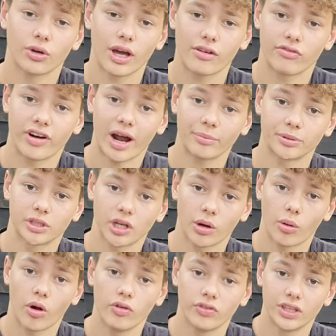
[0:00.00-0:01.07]
get wraps to
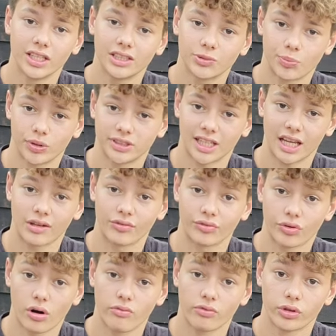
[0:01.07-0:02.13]
go over these to protect them
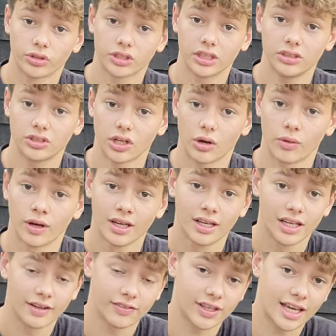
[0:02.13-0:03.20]
from rusting. So
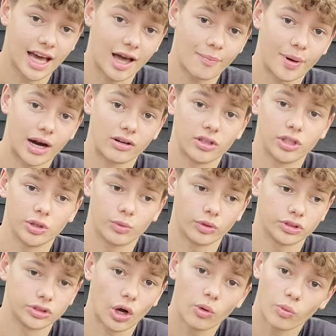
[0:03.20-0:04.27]
if you get a barrow and
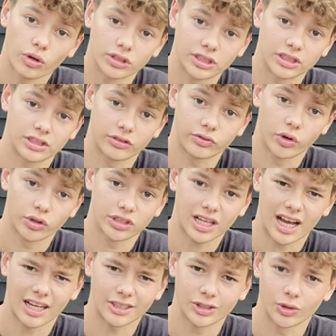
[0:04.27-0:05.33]
you don't want it to
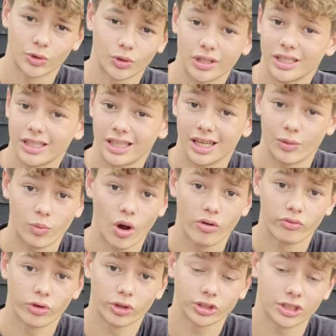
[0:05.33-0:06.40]
rust at all, it
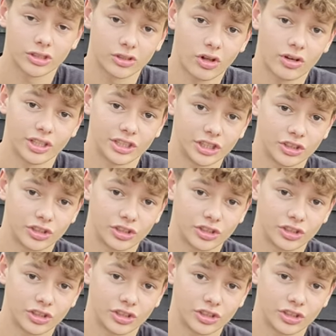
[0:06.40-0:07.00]
won't rust as long as you